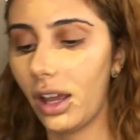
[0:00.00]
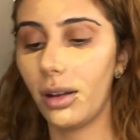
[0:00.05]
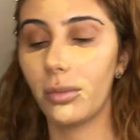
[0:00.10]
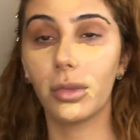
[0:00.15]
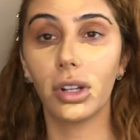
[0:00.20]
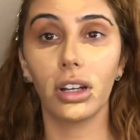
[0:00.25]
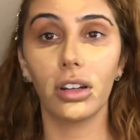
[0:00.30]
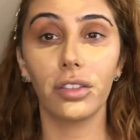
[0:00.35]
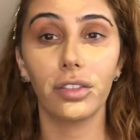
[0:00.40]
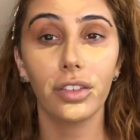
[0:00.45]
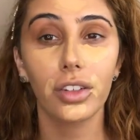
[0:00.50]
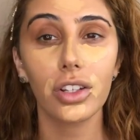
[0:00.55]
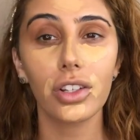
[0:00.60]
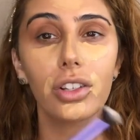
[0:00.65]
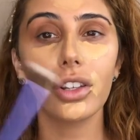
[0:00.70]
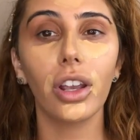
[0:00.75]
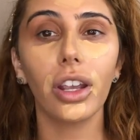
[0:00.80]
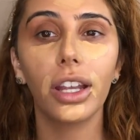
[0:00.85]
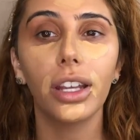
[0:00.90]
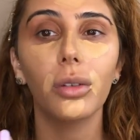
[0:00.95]
I'm gonna first
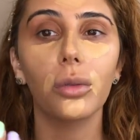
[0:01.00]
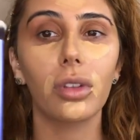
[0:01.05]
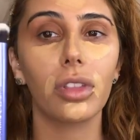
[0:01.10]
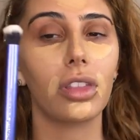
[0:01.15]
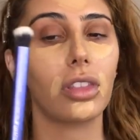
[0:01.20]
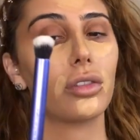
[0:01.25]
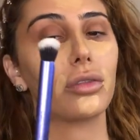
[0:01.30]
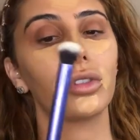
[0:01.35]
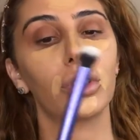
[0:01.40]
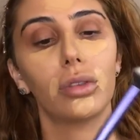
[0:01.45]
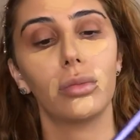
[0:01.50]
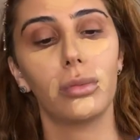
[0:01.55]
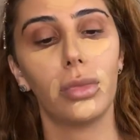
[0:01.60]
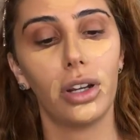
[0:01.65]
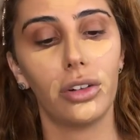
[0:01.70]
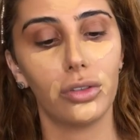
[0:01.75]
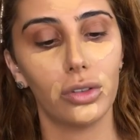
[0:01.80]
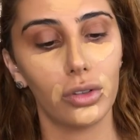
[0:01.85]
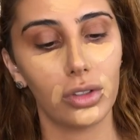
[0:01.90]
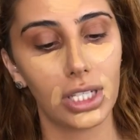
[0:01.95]
go in with the real my
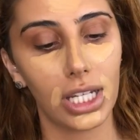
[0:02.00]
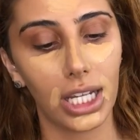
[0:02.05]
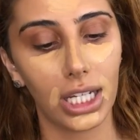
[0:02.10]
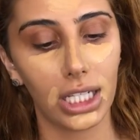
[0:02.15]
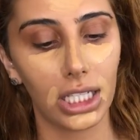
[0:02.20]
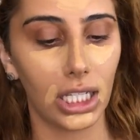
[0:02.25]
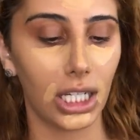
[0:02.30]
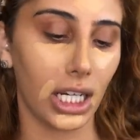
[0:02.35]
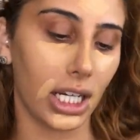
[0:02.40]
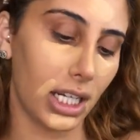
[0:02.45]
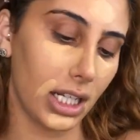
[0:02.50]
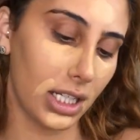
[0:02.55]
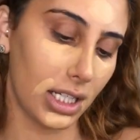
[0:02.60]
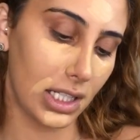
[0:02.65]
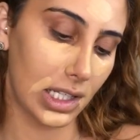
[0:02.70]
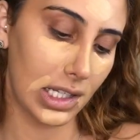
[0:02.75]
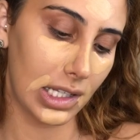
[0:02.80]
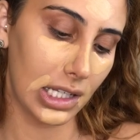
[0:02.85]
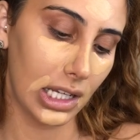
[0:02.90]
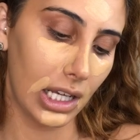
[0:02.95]
real
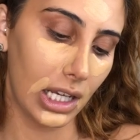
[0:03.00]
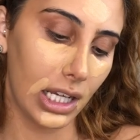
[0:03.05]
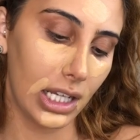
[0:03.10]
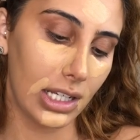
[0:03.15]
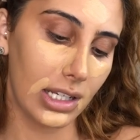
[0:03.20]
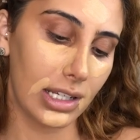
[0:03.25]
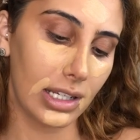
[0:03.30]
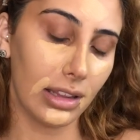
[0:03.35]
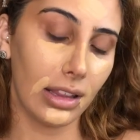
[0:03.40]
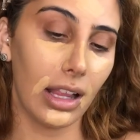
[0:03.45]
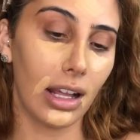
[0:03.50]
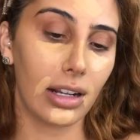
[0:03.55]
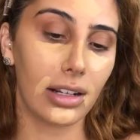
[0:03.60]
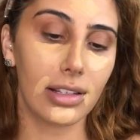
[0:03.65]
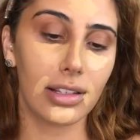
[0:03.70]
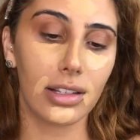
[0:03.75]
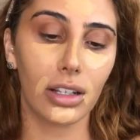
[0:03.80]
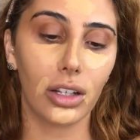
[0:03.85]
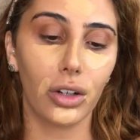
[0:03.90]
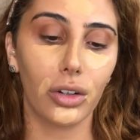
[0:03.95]
techniques
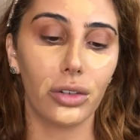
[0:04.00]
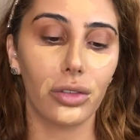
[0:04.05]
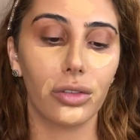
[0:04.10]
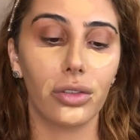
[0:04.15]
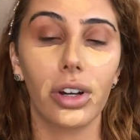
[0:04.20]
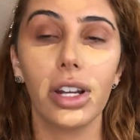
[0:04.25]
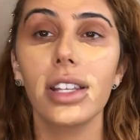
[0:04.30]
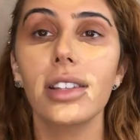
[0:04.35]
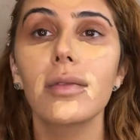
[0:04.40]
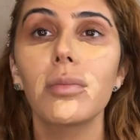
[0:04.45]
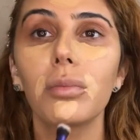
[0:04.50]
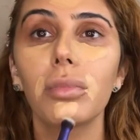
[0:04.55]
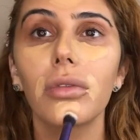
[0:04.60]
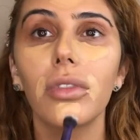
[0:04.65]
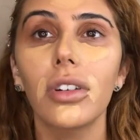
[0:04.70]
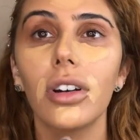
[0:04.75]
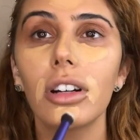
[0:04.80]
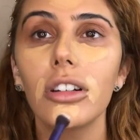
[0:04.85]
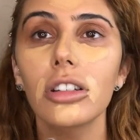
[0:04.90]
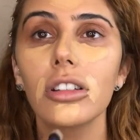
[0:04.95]
deluxe crease
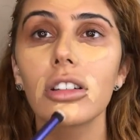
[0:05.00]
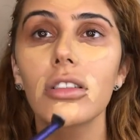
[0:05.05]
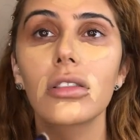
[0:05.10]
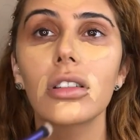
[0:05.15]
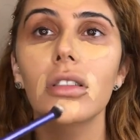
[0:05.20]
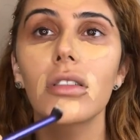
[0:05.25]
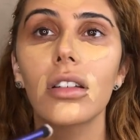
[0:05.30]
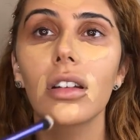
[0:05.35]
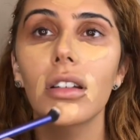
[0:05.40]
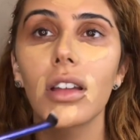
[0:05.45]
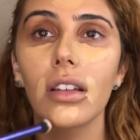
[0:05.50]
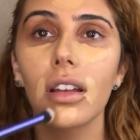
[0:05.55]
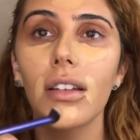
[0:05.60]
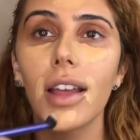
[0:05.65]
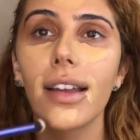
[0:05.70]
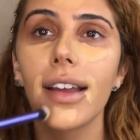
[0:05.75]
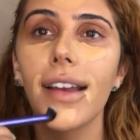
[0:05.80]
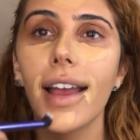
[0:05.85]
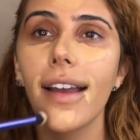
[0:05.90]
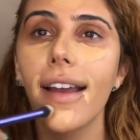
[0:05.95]
brush
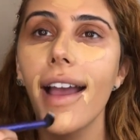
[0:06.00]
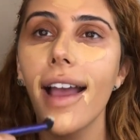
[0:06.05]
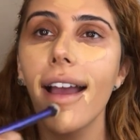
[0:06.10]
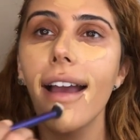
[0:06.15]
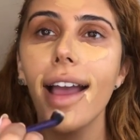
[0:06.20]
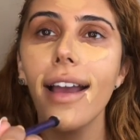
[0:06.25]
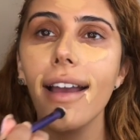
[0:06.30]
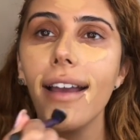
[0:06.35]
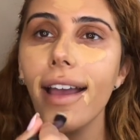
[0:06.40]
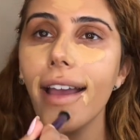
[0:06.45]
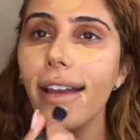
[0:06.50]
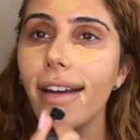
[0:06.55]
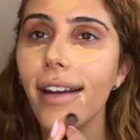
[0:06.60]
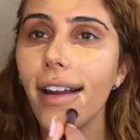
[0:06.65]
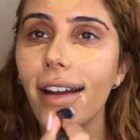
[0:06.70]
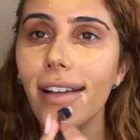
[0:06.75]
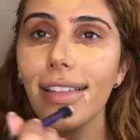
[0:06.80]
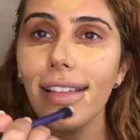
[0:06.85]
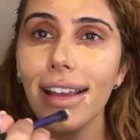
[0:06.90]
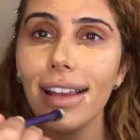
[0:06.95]
and
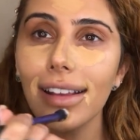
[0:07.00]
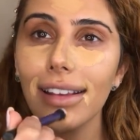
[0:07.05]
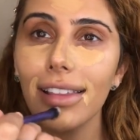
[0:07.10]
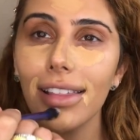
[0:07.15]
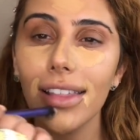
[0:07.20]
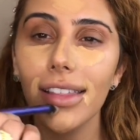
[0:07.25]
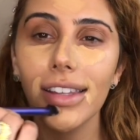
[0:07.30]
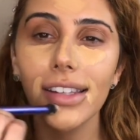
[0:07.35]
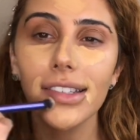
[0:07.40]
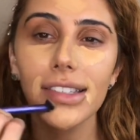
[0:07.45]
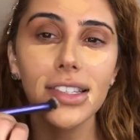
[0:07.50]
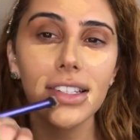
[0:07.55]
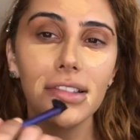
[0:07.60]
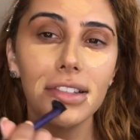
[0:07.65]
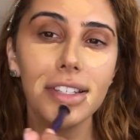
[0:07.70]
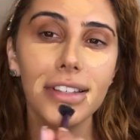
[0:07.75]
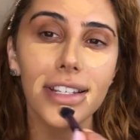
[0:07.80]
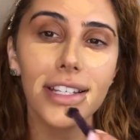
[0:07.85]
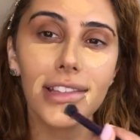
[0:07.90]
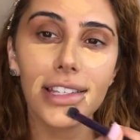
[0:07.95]
I like this
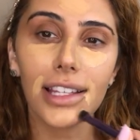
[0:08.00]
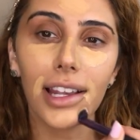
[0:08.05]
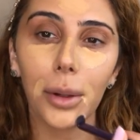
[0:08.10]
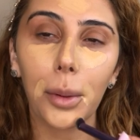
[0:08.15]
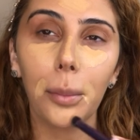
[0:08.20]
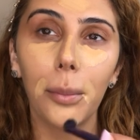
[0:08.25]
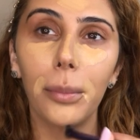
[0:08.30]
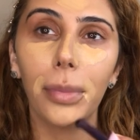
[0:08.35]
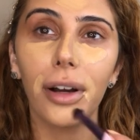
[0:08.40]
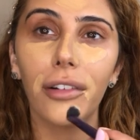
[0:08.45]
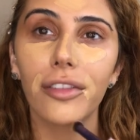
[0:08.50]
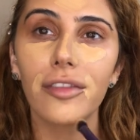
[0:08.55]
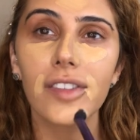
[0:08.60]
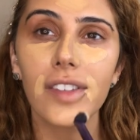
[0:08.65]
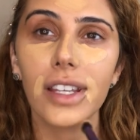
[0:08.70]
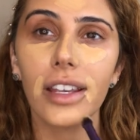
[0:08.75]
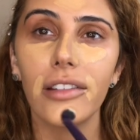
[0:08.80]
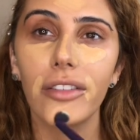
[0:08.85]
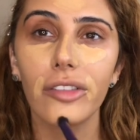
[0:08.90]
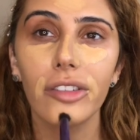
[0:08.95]
because this like
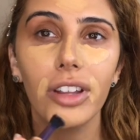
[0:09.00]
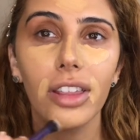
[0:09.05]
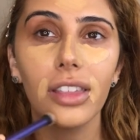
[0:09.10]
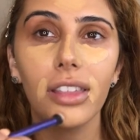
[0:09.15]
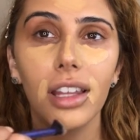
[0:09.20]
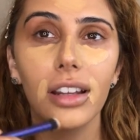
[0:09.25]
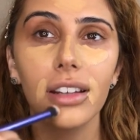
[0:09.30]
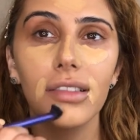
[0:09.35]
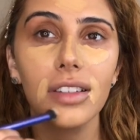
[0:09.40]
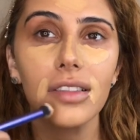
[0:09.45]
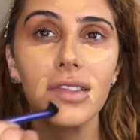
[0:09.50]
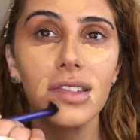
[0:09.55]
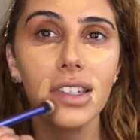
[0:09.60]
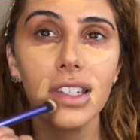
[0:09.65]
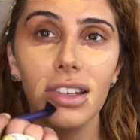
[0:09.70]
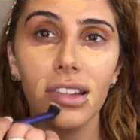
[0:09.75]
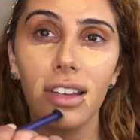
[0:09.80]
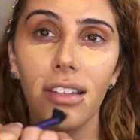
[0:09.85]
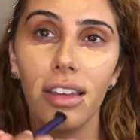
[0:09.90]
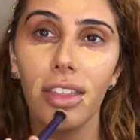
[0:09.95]
buffs everything
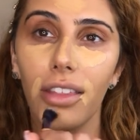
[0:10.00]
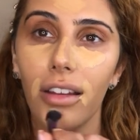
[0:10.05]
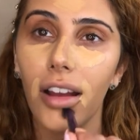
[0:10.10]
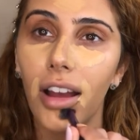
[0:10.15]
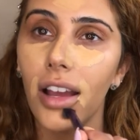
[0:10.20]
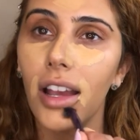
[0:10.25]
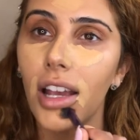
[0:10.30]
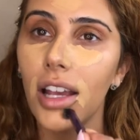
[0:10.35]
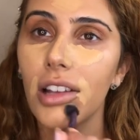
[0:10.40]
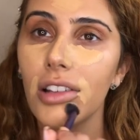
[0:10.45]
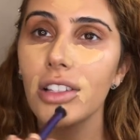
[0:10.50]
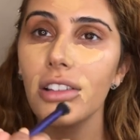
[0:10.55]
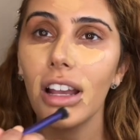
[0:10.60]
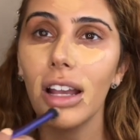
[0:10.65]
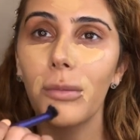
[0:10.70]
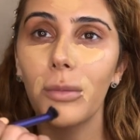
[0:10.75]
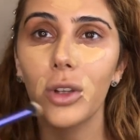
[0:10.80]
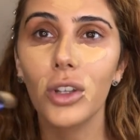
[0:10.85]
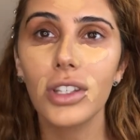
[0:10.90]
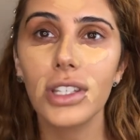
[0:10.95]
together so
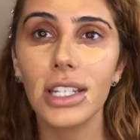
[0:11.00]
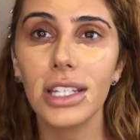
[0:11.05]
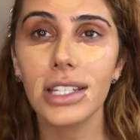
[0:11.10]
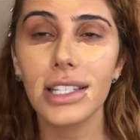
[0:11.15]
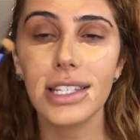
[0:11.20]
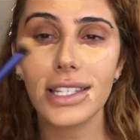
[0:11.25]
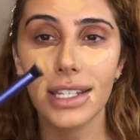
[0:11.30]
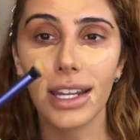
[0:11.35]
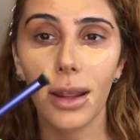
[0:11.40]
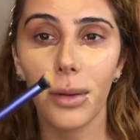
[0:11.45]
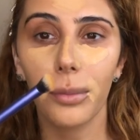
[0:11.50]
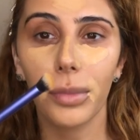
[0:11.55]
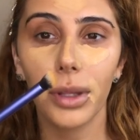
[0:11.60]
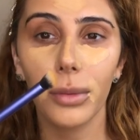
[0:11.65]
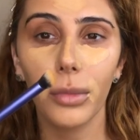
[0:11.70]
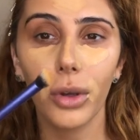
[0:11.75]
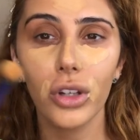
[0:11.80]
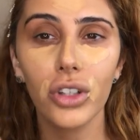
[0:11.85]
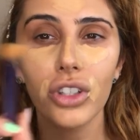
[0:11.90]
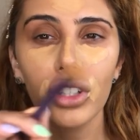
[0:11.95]
I'm using
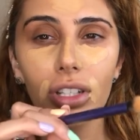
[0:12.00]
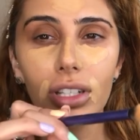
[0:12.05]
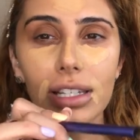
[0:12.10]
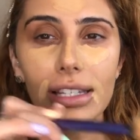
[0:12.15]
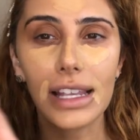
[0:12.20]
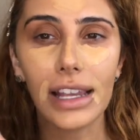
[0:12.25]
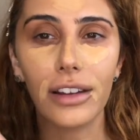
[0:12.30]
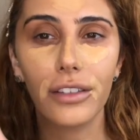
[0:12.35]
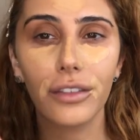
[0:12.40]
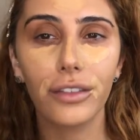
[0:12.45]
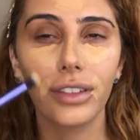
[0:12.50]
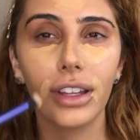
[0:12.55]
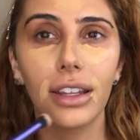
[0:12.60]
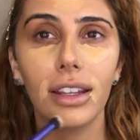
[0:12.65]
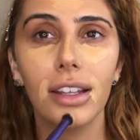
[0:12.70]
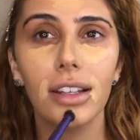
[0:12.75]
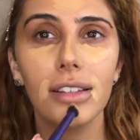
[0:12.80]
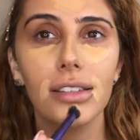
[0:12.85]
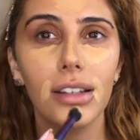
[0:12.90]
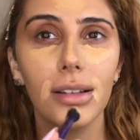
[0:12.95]
stamping motions and
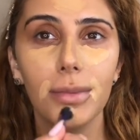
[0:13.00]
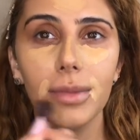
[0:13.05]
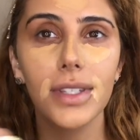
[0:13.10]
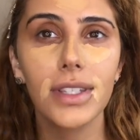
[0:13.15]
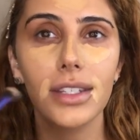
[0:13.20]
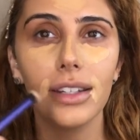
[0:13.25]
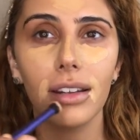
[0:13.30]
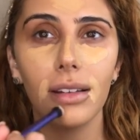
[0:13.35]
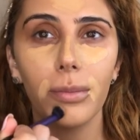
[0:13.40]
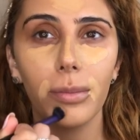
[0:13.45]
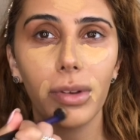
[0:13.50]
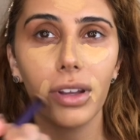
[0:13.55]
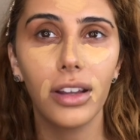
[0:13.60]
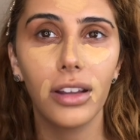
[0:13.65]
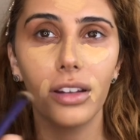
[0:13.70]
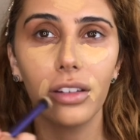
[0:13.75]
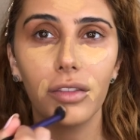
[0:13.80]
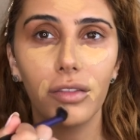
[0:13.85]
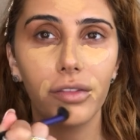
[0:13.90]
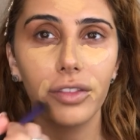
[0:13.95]
flicking so I'm stamp
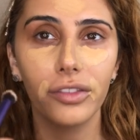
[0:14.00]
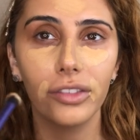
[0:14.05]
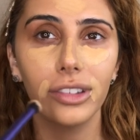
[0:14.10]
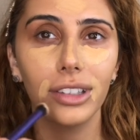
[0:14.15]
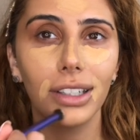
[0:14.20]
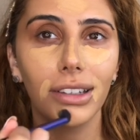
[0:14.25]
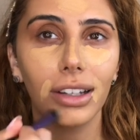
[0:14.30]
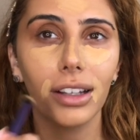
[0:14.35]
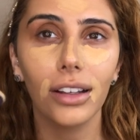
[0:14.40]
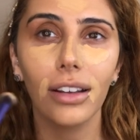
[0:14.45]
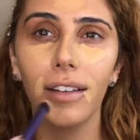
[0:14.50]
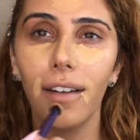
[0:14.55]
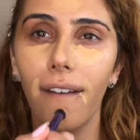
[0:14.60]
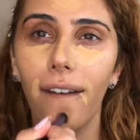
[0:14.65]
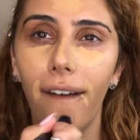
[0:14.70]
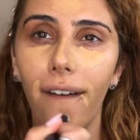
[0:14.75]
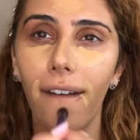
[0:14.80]
and flick